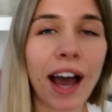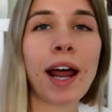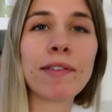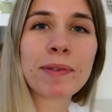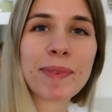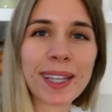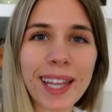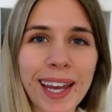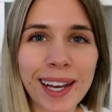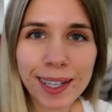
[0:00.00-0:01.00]
I'd have to be
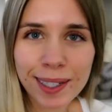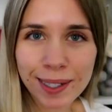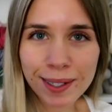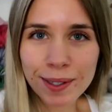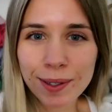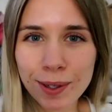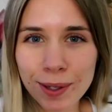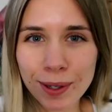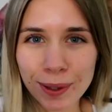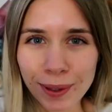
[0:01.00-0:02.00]
like
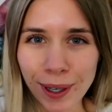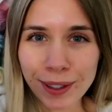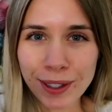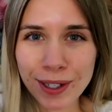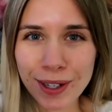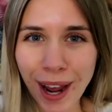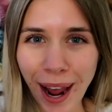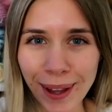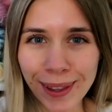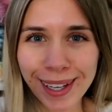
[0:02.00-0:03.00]
scrunch
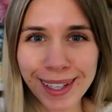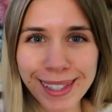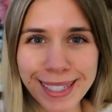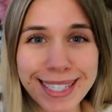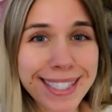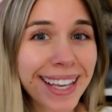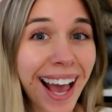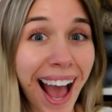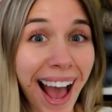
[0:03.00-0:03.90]
down like this.